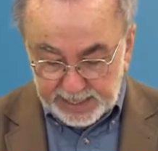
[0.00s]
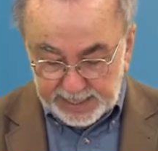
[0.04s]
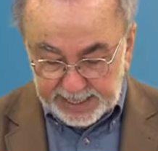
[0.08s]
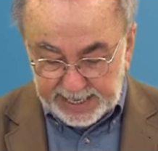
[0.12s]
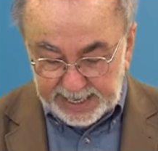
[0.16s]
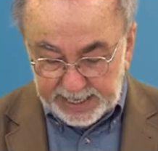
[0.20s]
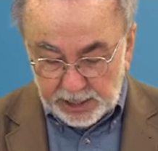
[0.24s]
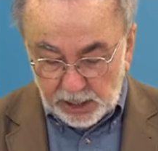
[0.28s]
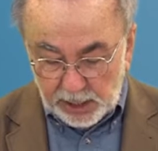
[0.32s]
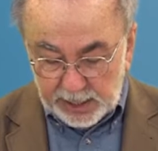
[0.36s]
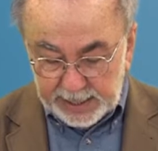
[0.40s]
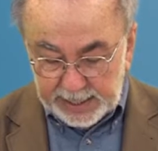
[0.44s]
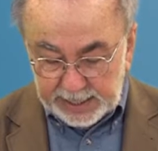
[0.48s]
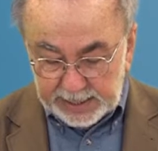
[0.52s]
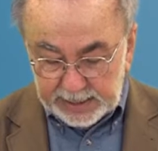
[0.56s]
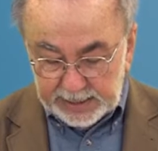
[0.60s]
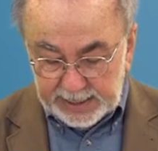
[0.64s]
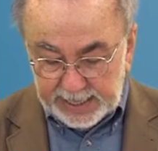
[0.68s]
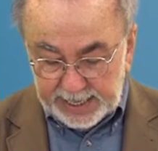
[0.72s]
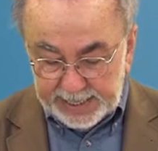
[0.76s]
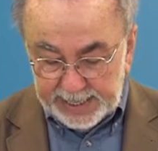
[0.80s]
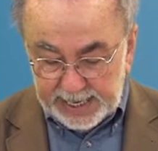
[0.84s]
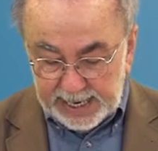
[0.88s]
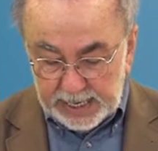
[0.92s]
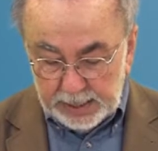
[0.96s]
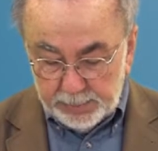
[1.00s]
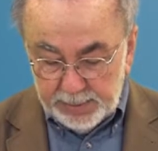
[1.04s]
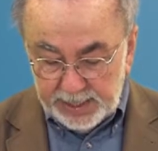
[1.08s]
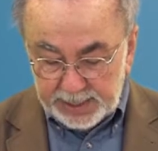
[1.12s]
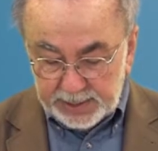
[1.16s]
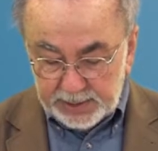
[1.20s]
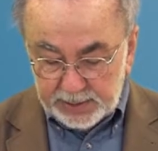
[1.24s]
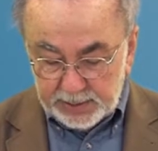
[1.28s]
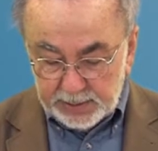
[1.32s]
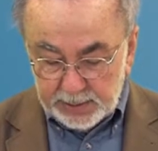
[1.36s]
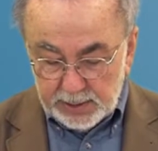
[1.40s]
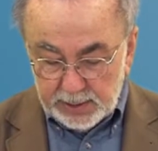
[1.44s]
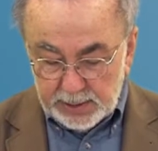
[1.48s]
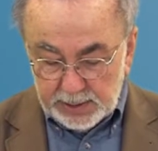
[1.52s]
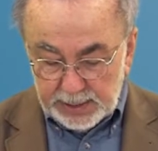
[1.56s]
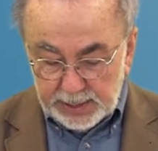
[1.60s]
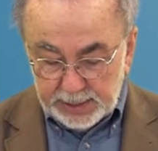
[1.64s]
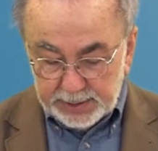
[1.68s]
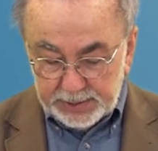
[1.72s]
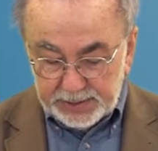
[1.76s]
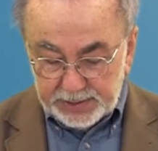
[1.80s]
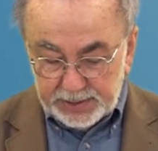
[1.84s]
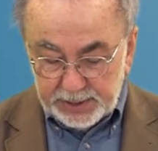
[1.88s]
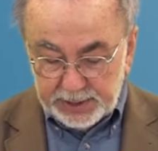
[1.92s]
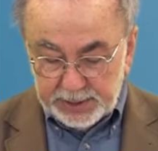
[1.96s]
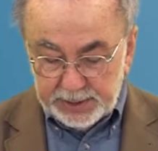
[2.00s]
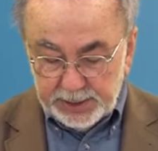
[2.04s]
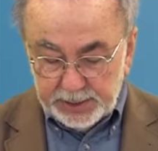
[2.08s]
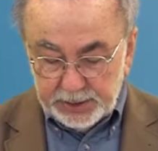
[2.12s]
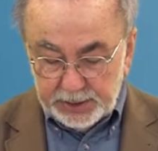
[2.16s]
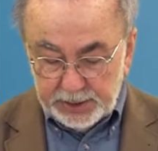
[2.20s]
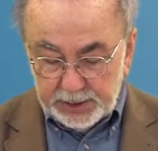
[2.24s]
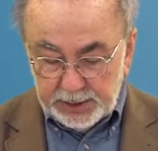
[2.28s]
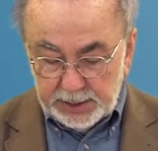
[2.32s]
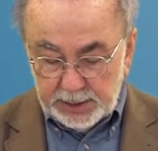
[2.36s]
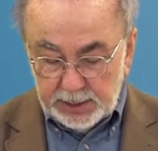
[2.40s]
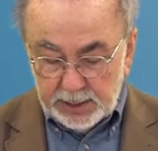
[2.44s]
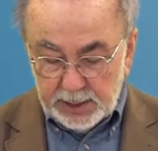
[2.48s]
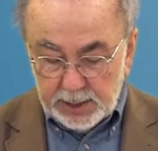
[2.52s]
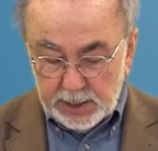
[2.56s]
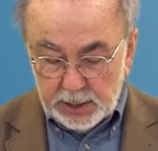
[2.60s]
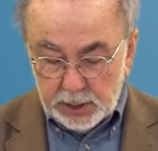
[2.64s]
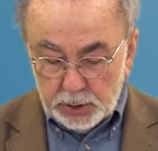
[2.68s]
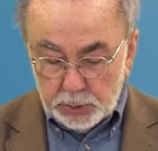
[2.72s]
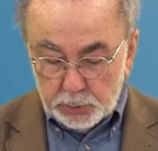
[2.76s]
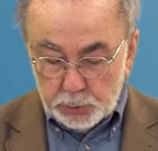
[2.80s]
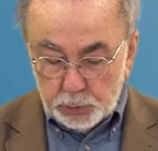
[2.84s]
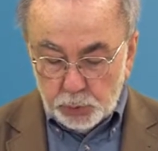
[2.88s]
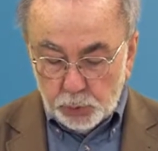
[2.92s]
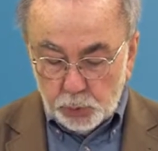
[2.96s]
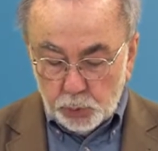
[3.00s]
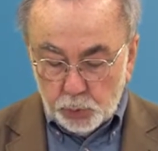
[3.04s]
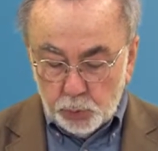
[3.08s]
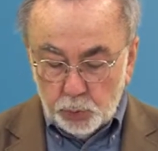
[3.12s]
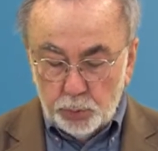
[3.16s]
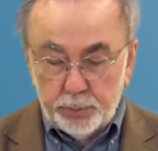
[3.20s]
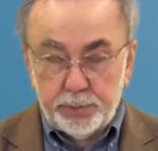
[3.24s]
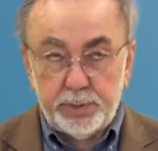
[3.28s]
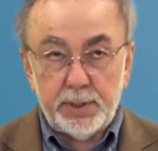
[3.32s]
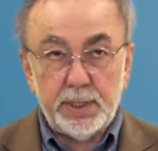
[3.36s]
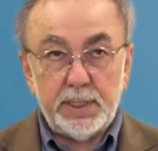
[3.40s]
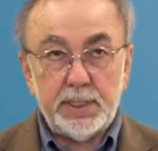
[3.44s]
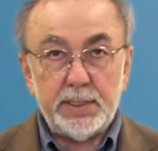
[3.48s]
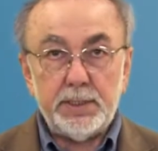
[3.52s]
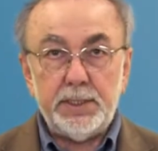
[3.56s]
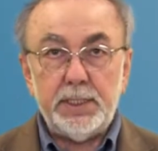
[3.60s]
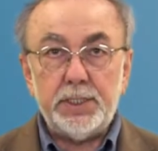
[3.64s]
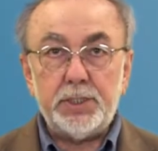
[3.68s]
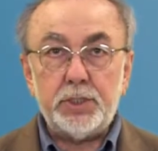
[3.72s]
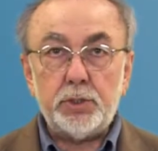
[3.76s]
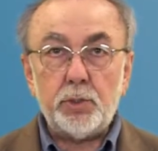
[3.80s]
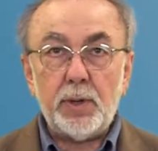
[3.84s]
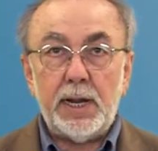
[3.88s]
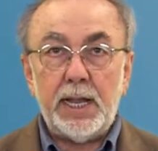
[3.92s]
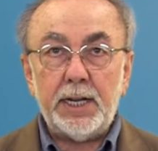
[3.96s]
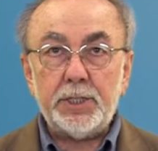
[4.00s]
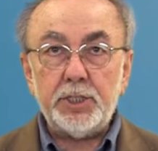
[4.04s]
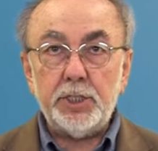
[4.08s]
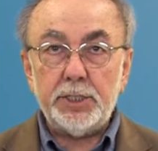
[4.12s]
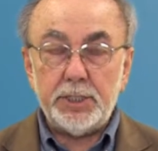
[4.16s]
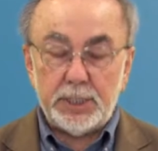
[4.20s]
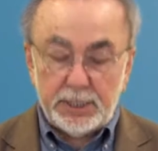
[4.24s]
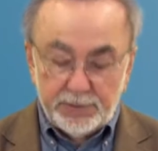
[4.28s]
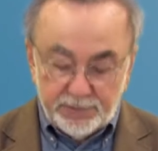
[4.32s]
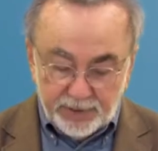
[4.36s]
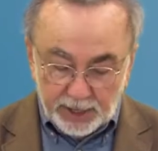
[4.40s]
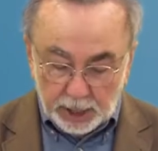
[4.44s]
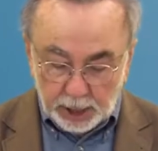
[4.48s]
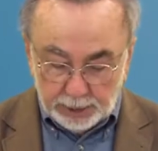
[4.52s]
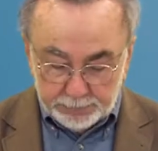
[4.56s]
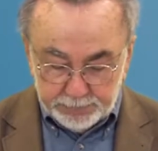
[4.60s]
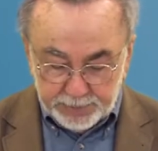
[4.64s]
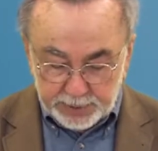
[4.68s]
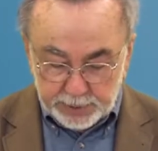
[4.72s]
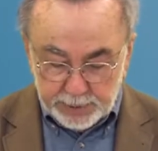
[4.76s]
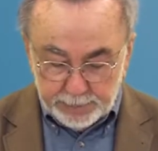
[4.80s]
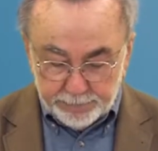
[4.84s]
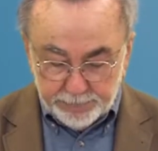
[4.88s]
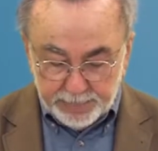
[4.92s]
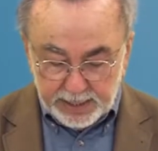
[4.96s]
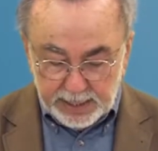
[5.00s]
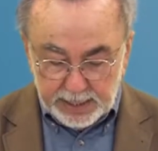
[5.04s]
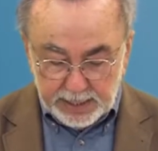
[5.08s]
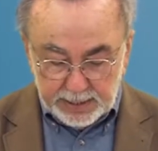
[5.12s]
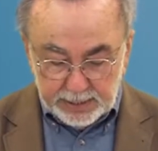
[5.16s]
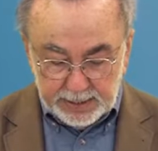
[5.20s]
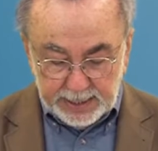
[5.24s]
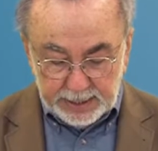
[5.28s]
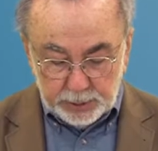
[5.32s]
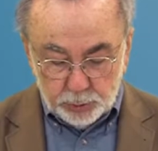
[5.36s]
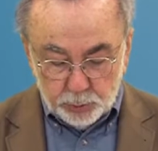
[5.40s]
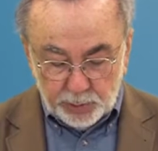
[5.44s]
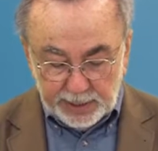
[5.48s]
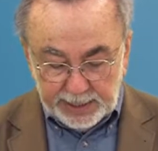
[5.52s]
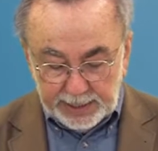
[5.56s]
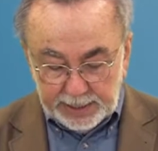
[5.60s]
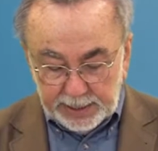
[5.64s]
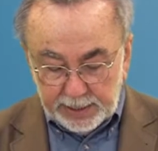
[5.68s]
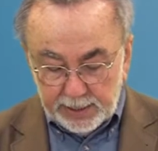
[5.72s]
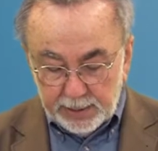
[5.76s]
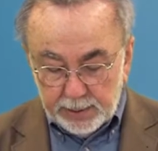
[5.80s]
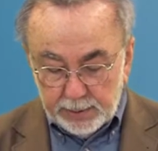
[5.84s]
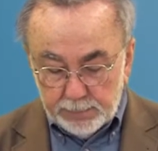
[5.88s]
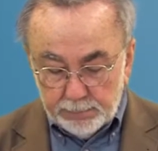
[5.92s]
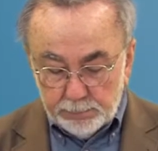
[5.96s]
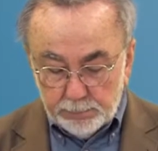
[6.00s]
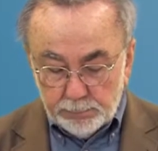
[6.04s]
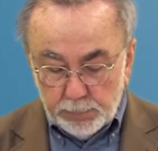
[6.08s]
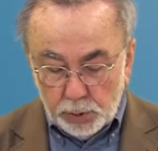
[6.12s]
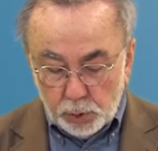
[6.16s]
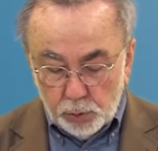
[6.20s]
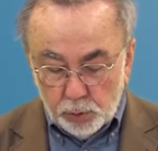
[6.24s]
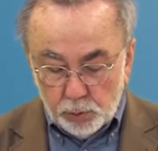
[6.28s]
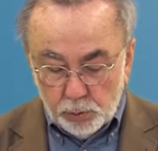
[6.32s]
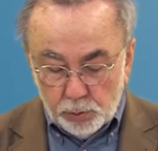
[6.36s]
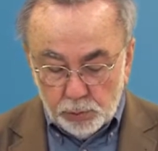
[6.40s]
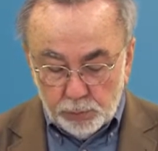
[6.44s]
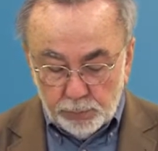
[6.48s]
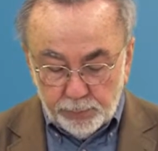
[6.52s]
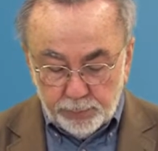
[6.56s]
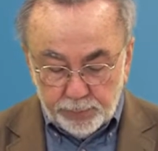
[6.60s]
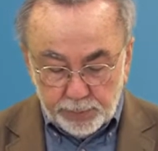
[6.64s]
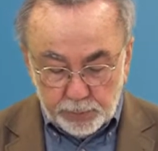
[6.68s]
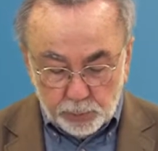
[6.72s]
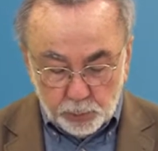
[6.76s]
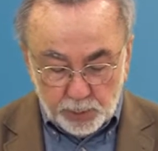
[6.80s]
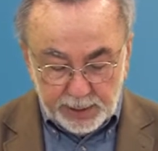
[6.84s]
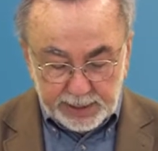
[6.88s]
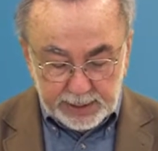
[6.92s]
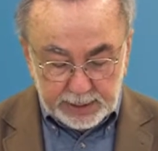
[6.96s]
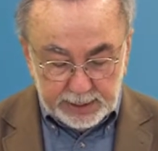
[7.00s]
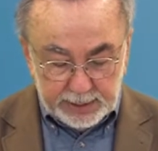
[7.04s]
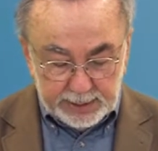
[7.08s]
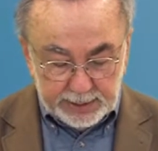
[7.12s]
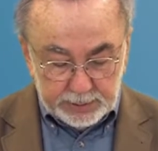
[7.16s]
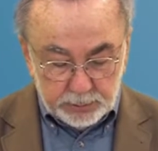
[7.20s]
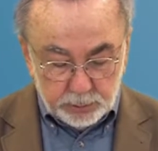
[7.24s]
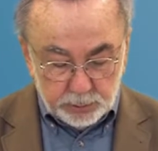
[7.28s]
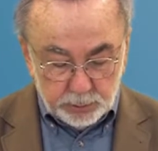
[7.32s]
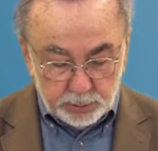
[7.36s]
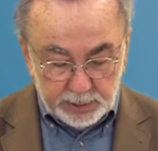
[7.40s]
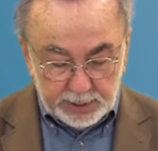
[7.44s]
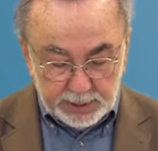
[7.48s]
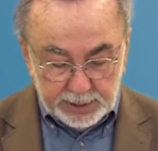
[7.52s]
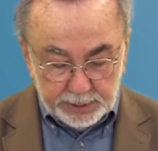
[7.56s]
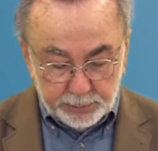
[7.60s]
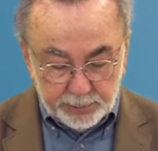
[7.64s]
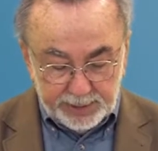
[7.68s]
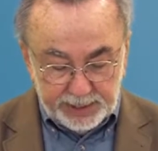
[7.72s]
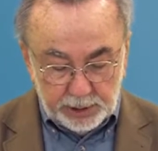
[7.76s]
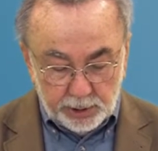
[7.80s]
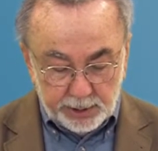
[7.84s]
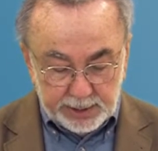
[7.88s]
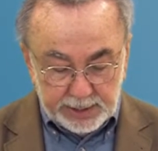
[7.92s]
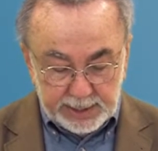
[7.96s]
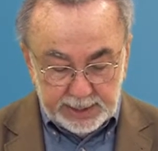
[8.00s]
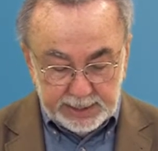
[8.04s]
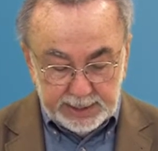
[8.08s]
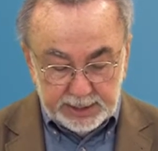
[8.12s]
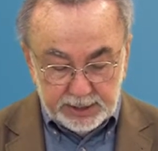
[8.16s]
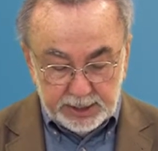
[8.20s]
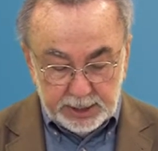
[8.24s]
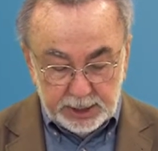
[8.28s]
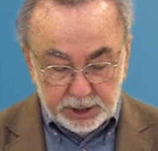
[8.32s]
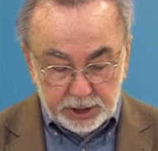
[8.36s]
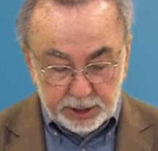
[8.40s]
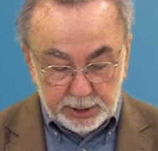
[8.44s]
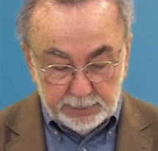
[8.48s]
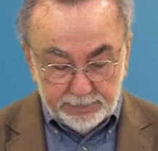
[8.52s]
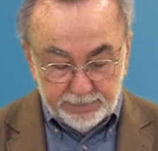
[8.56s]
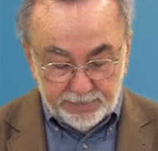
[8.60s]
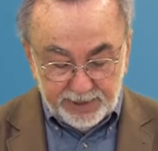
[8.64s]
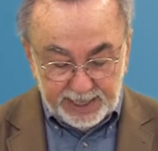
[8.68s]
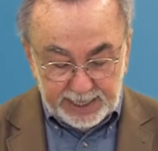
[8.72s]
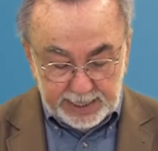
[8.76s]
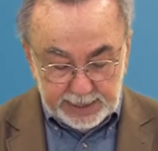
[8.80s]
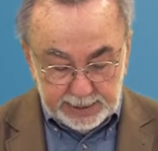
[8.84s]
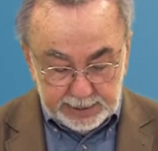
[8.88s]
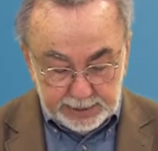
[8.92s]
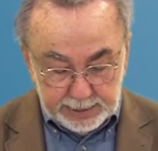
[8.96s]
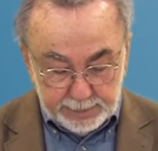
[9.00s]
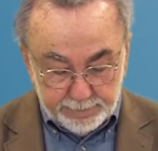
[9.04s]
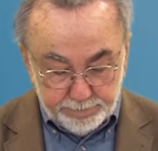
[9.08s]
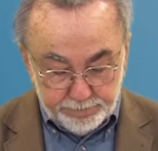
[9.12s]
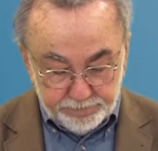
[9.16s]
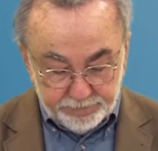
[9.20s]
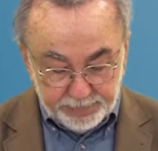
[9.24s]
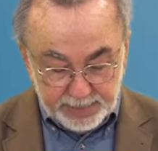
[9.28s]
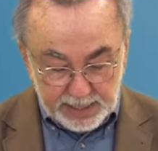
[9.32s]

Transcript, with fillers: Chaotic dynamics, uncertainty rules, distraction develops. Then we move quickly to the reorganization phase.